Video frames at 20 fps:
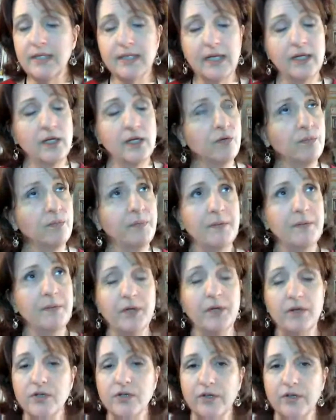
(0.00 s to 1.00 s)
know people
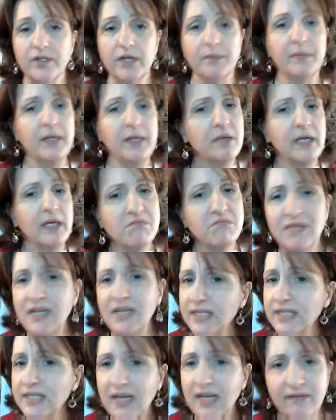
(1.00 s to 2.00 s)
hear this all the time, but it
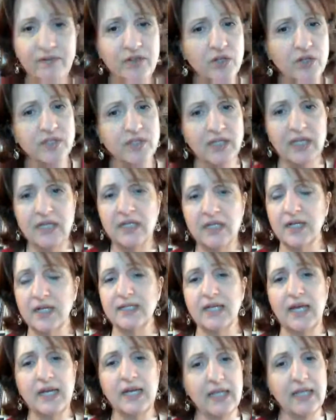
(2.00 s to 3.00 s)
means having those date
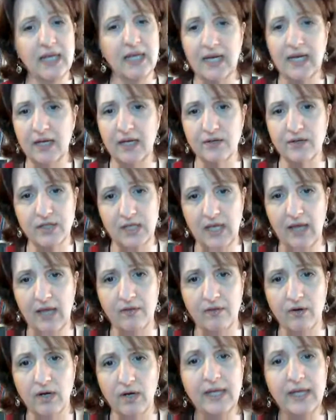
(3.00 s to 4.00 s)
nights and getting out
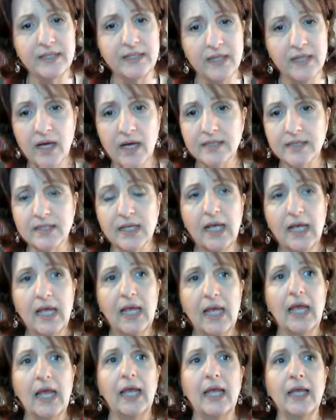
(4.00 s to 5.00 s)
together. It does.
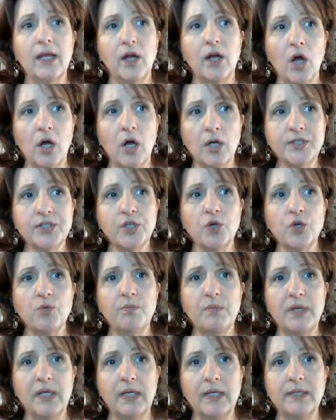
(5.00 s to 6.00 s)
It also
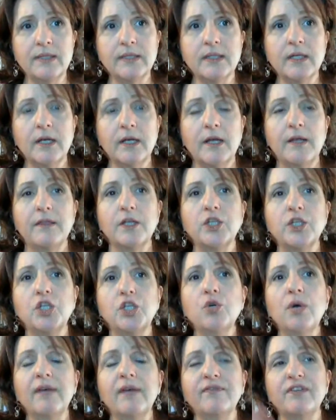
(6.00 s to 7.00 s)
means that
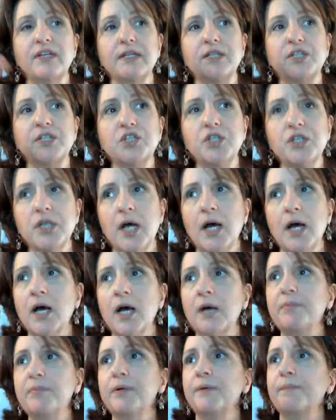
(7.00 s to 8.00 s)
you have to
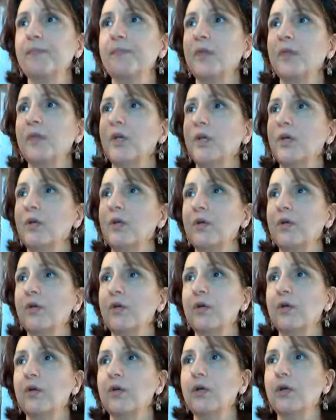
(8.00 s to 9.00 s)
stop
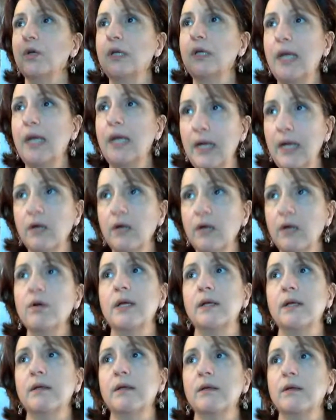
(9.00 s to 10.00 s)

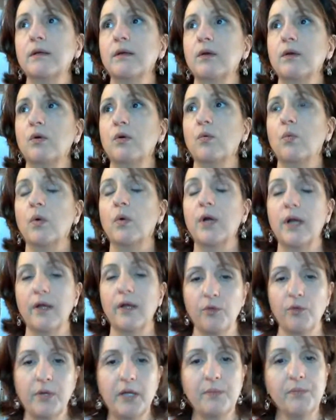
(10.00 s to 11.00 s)
caring what
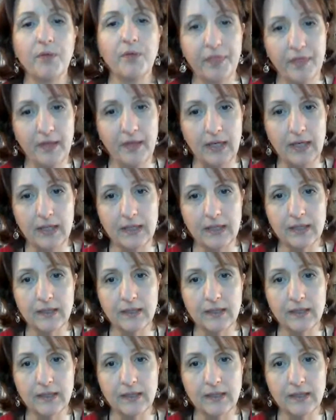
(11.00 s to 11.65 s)
other people think